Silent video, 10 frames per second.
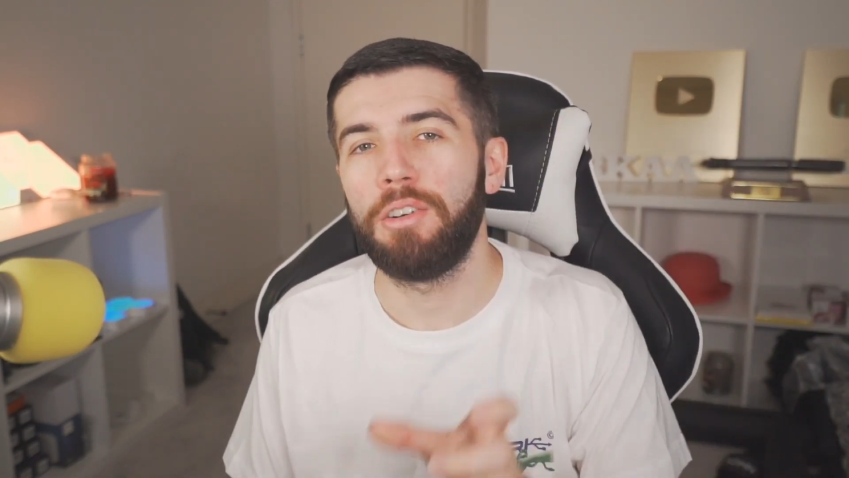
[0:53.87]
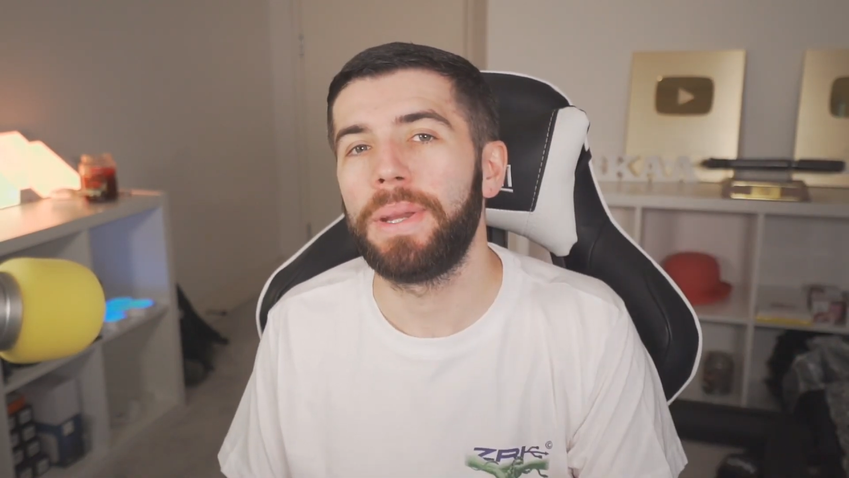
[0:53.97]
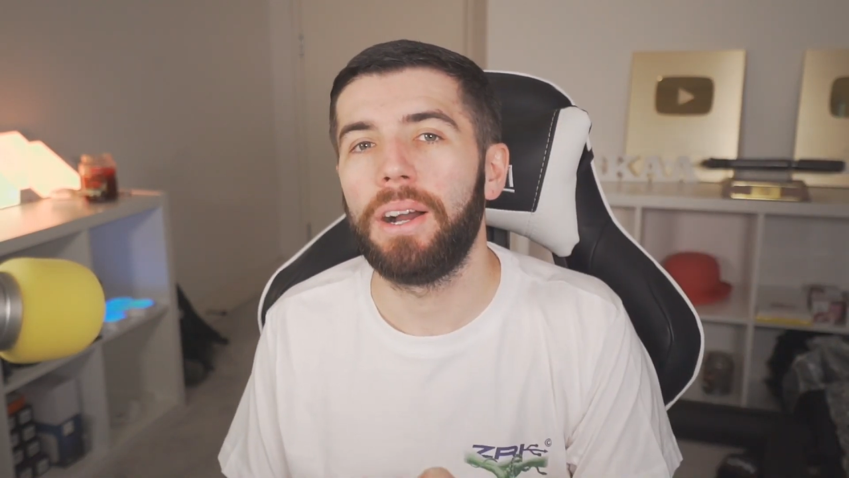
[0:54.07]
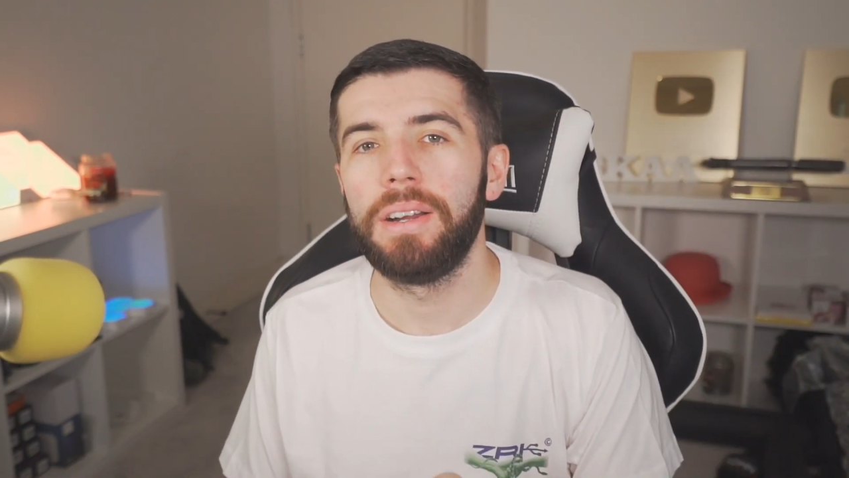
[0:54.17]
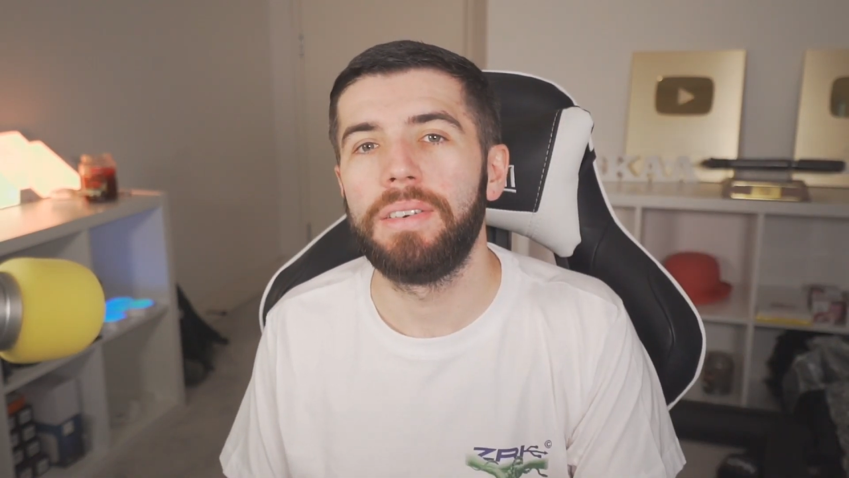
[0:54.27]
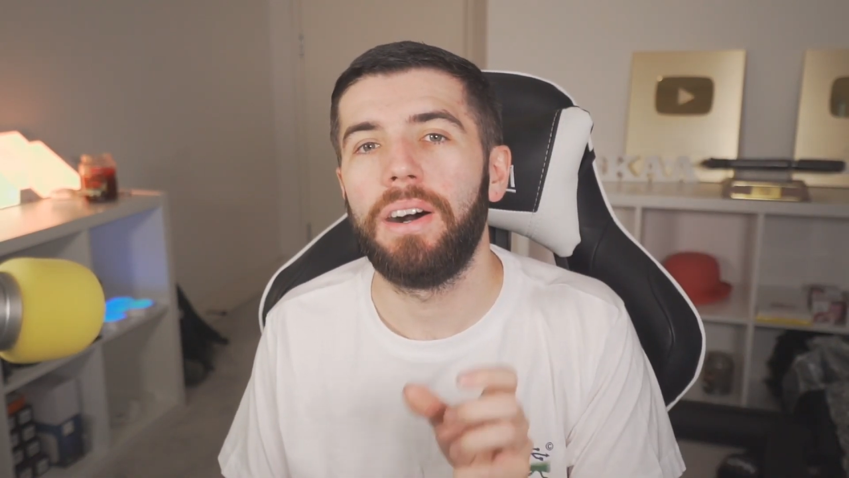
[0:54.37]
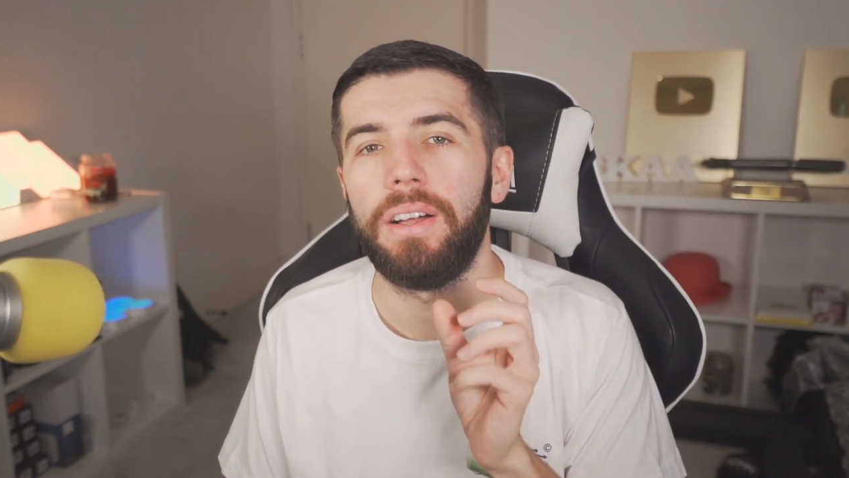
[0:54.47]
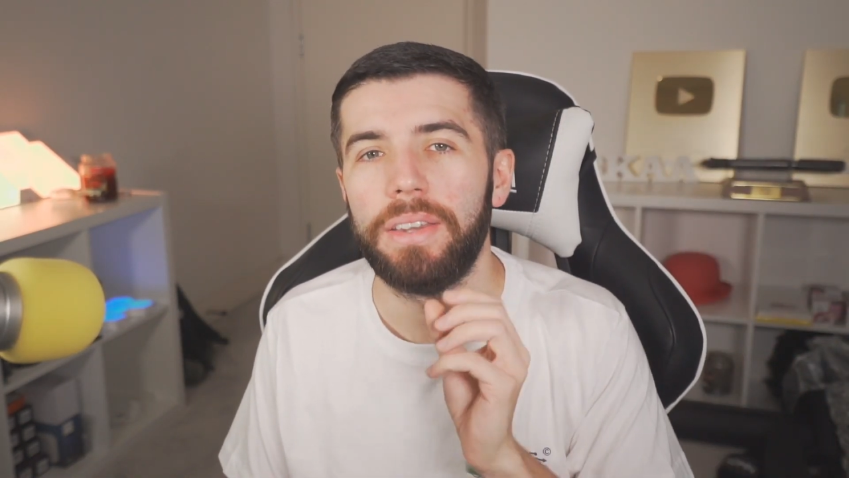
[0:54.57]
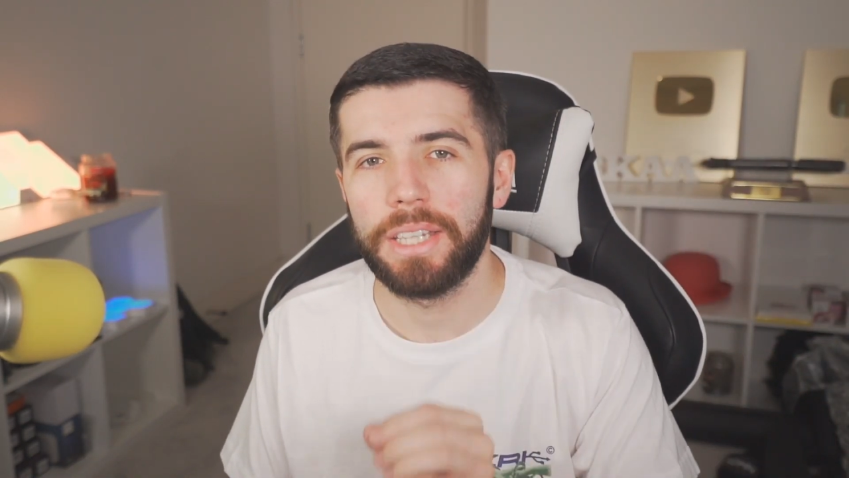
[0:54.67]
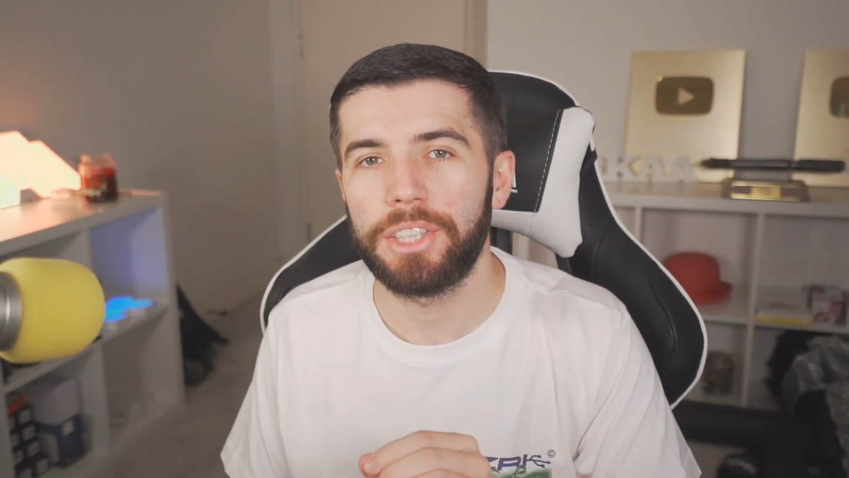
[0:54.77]
will be over
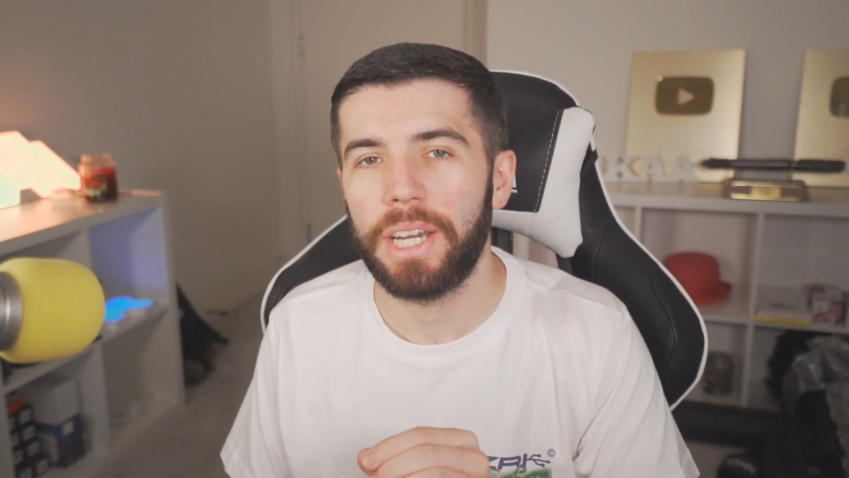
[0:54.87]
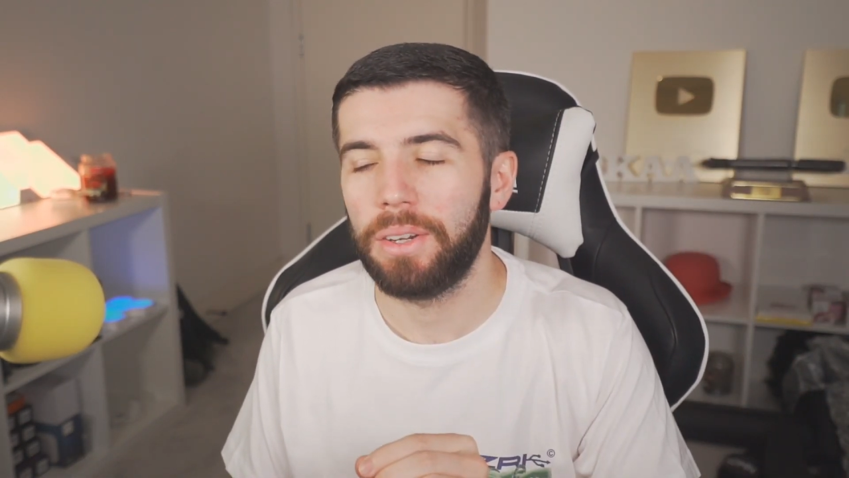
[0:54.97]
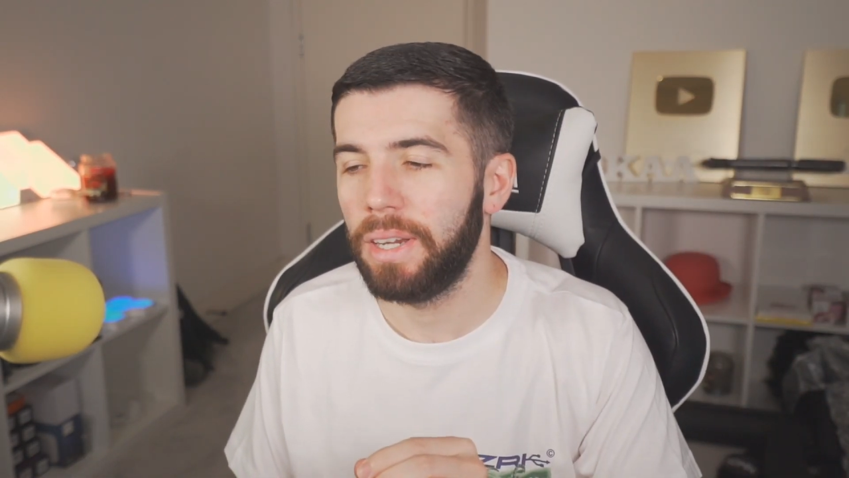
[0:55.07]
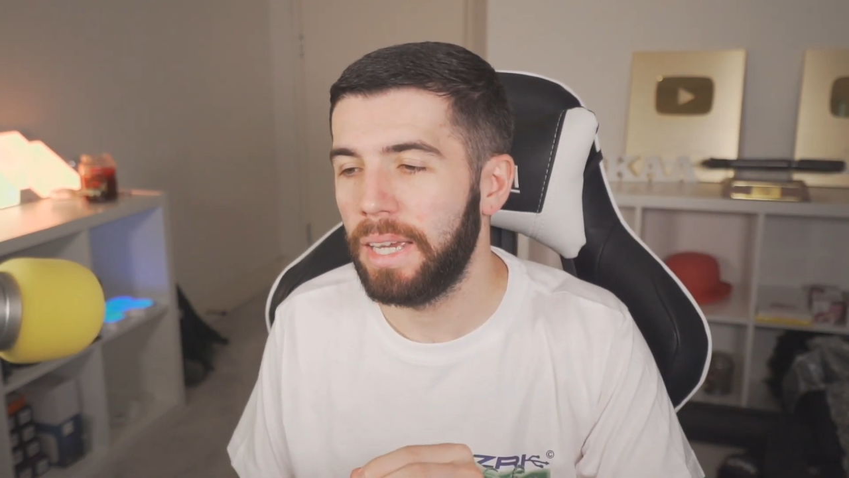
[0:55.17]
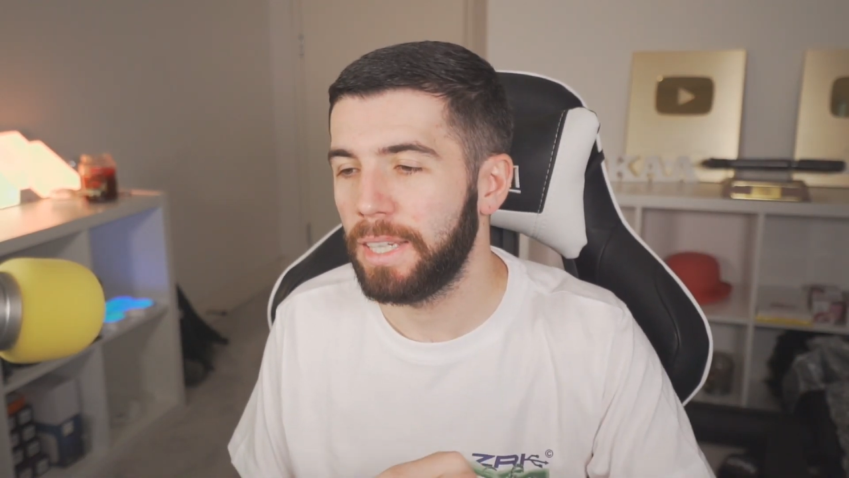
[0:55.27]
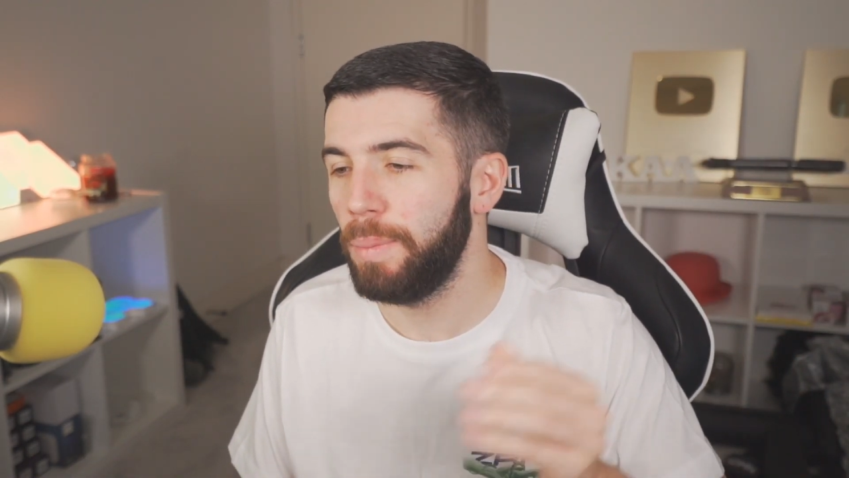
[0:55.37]
on this channel here.